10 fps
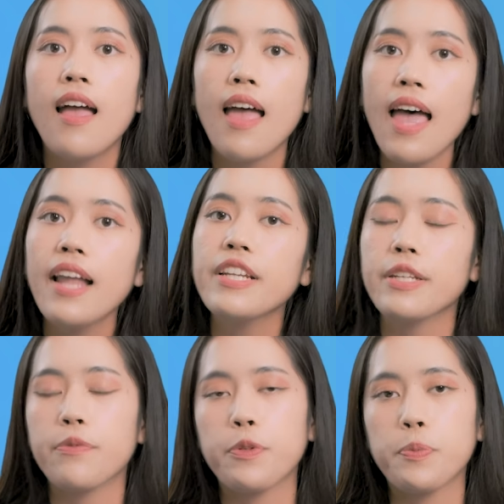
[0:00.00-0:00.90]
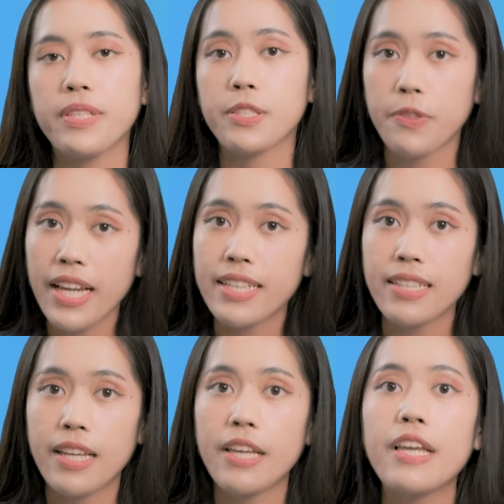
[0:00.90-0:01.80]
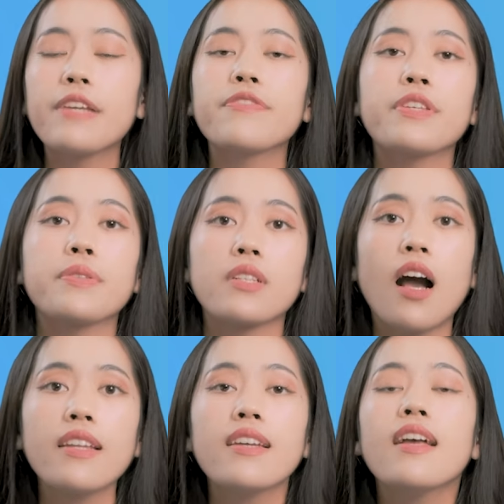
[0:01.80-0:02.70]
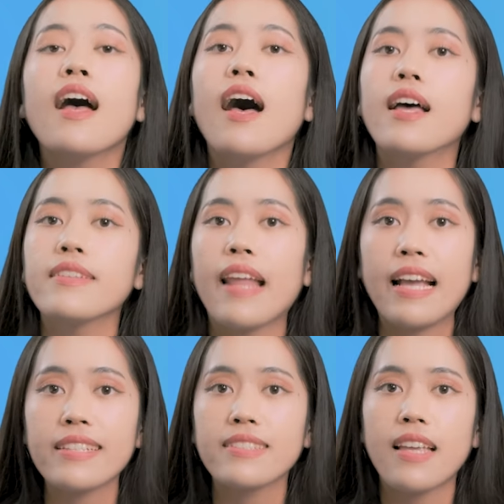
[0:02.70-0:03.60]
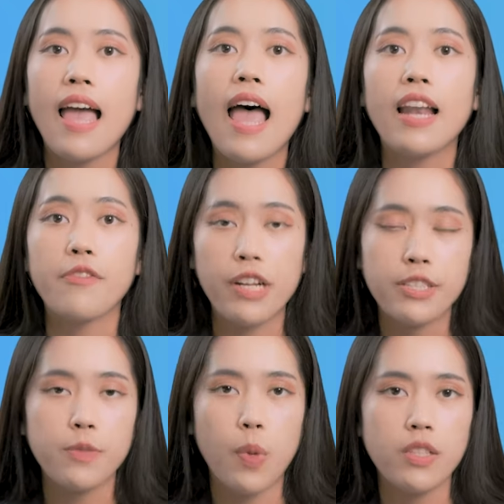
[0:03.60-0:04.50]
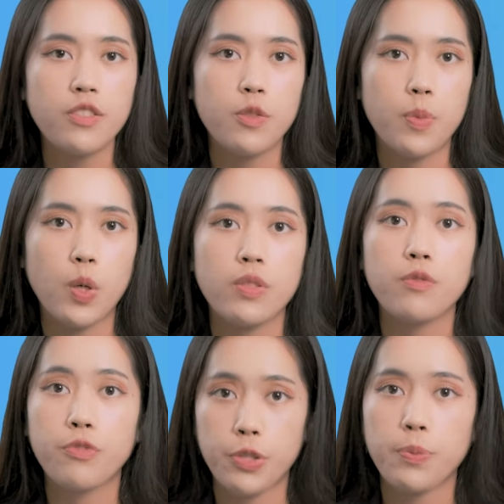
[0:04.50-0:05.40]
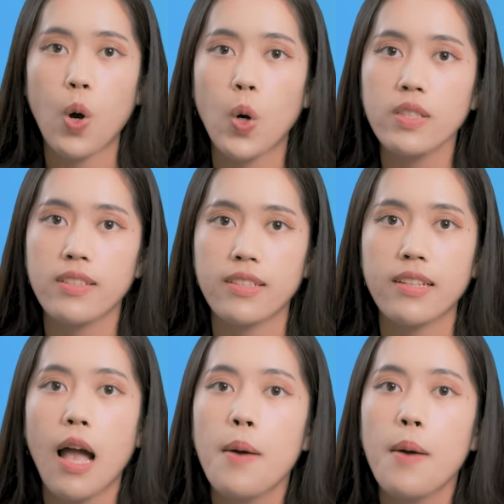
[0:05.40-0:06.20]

and it will be great if you got a nice and responsible room owner.